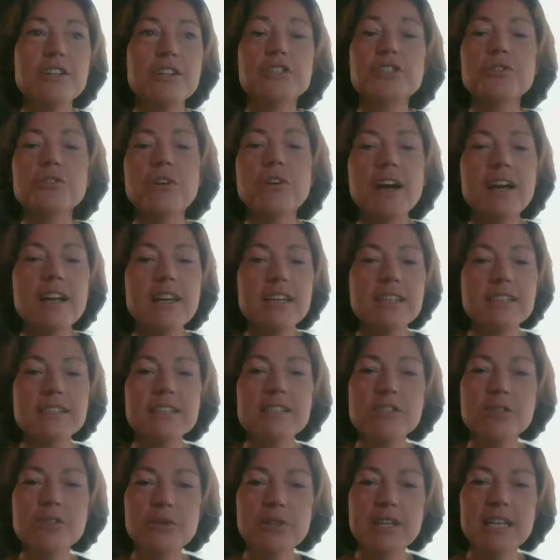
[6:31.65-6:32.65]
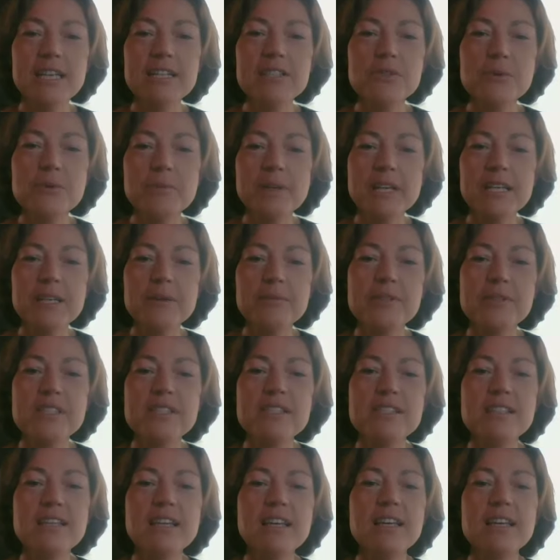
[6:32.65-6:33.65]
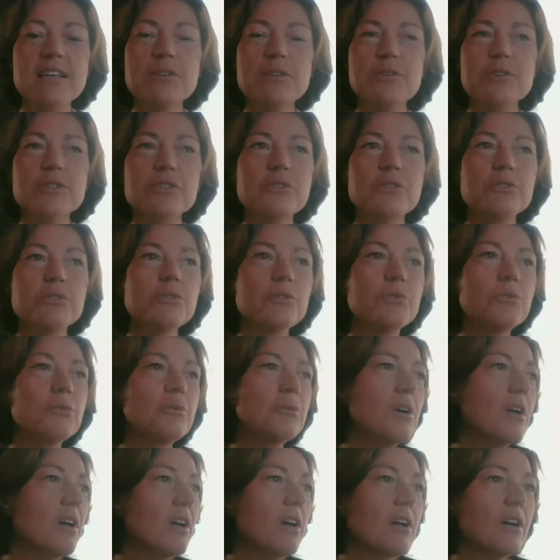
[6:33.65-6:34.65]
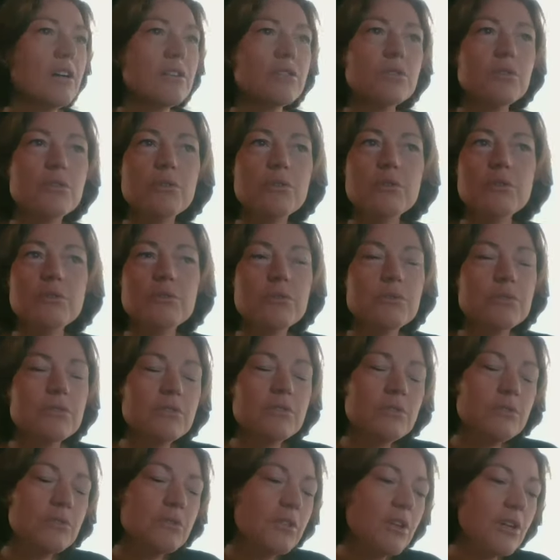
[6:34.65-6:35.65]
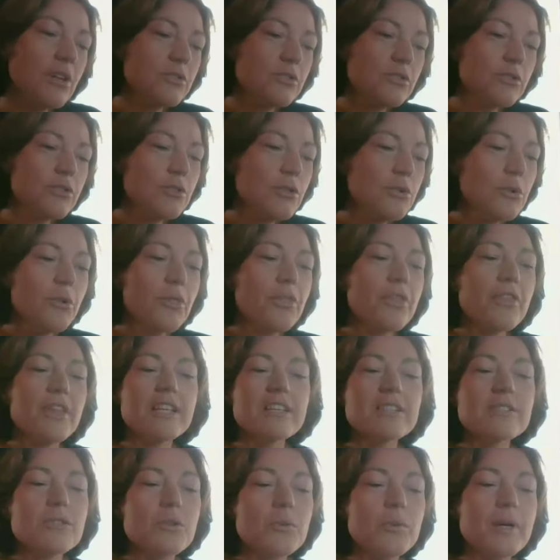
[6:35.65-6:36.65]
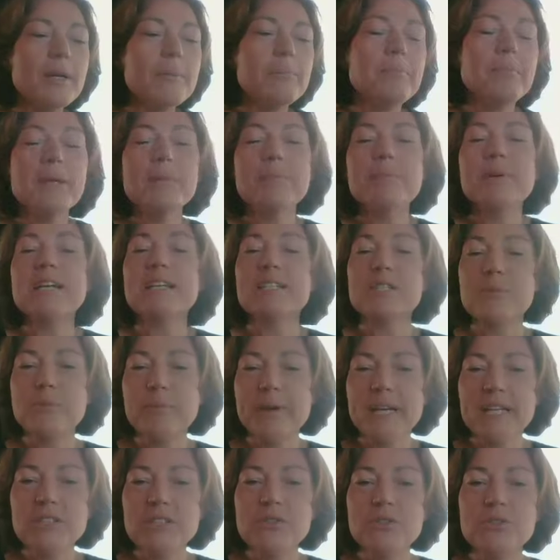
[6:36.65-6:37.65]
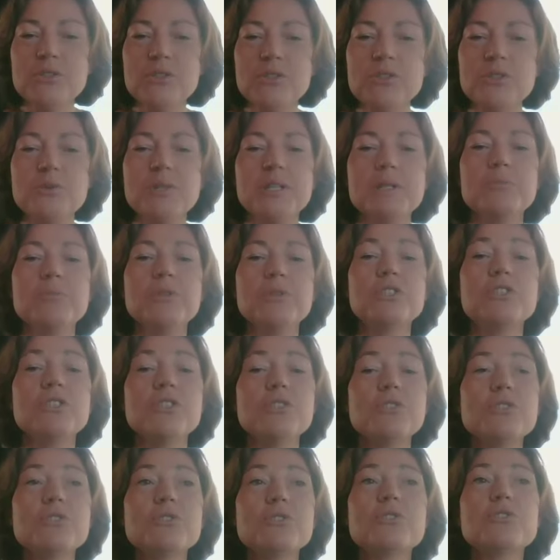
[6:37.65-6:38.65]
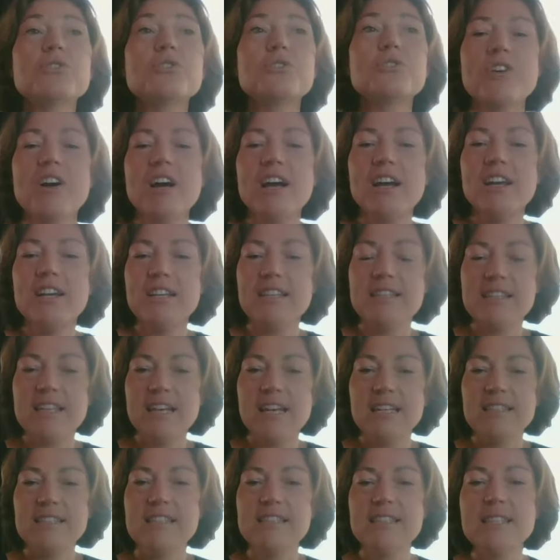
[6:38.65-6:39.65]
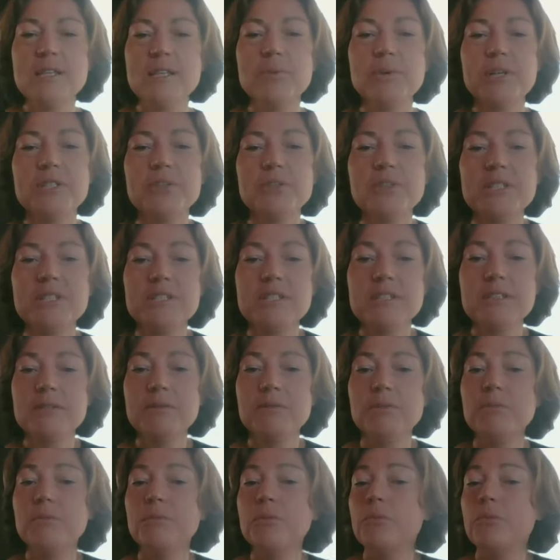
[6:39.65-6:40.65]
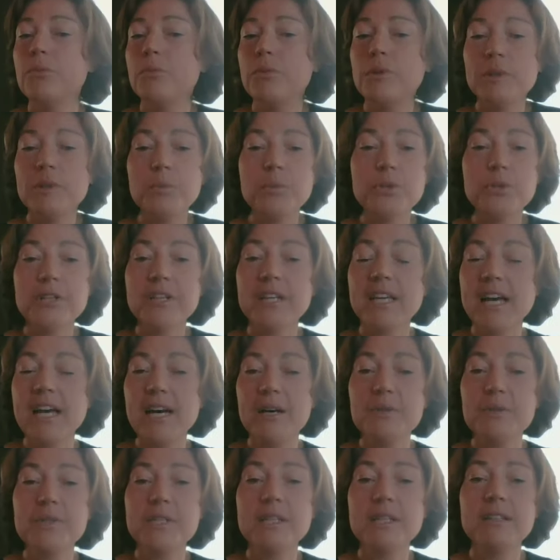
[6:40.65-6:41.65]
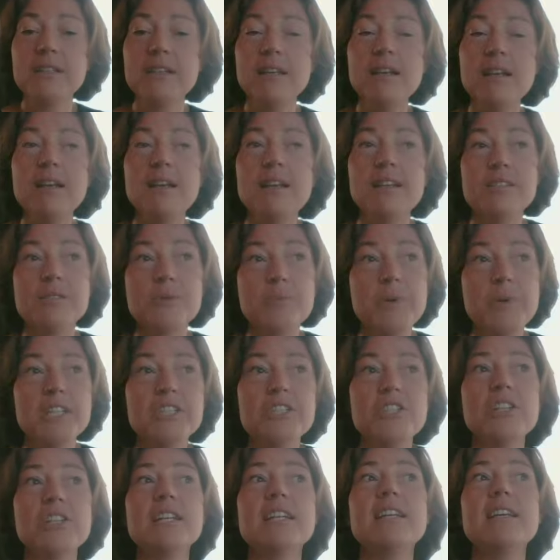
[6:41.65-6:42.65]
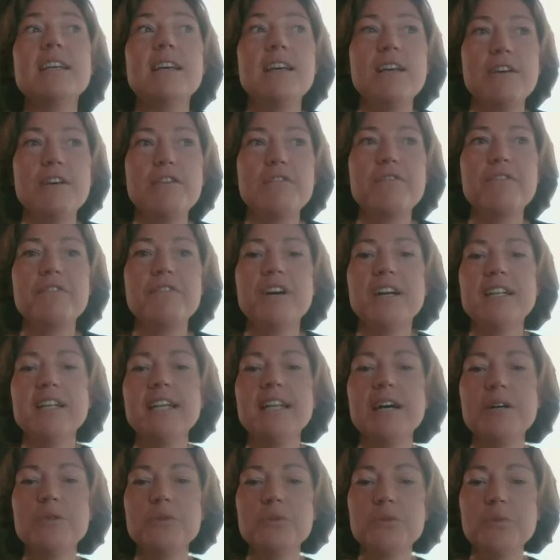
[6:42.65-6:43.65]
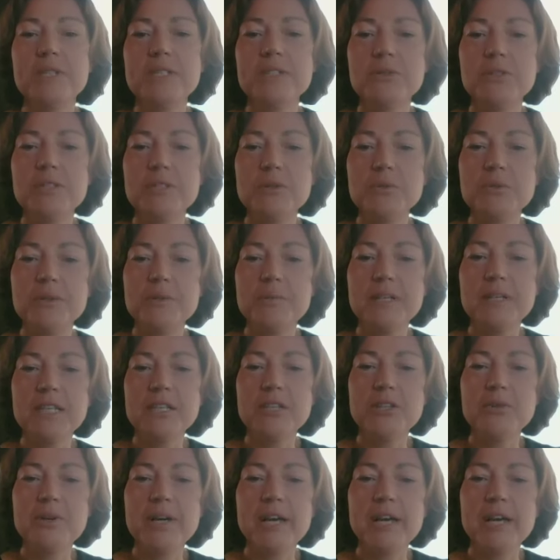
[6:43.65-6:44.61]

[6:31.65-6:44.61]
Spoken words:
Try it. It's okay to make a mistake or to not do things the way people expect you to do it, but just try it and see whether it will work out, and especially find out whether it will make you